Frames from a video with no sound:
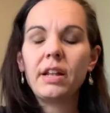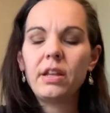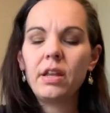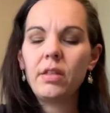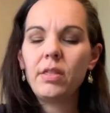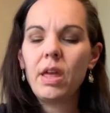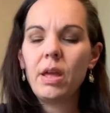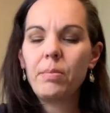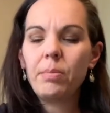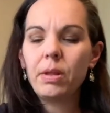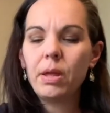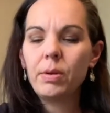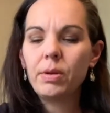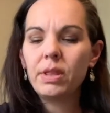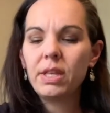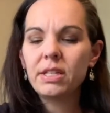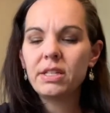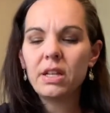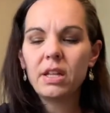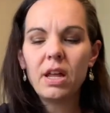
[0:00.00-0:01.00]
They play with
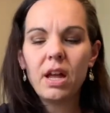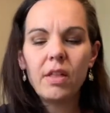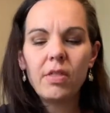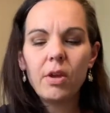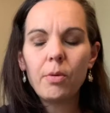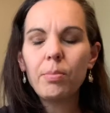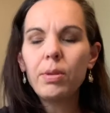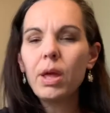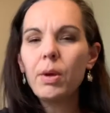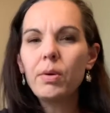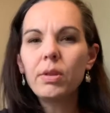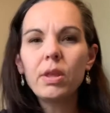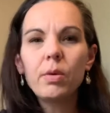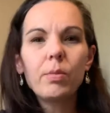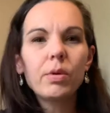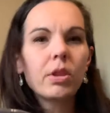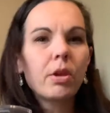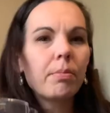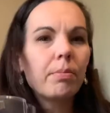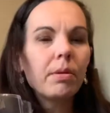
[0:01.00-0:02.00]
these a lot. They'll play with them with
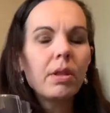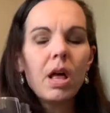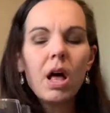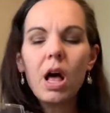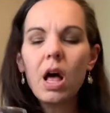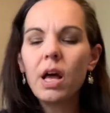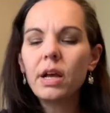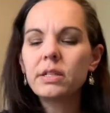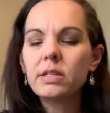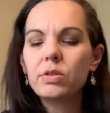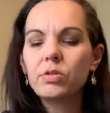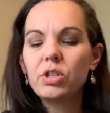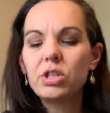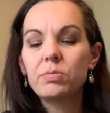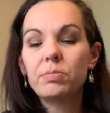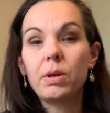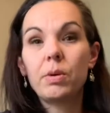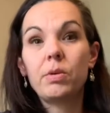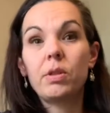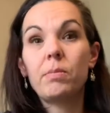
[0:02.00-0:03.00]
their blocks. They'll just
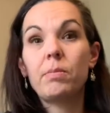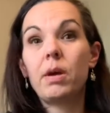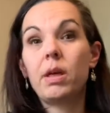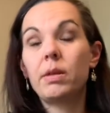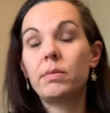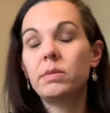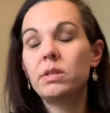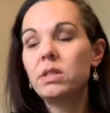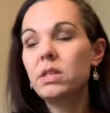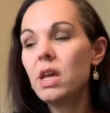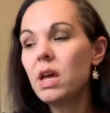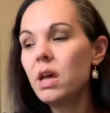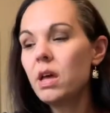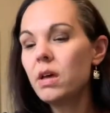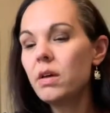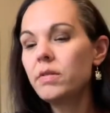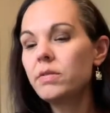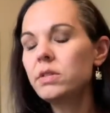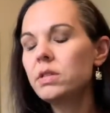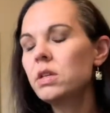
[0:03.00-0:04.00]
play with them by
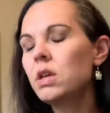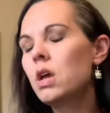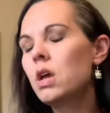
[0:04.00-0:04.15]
themselves.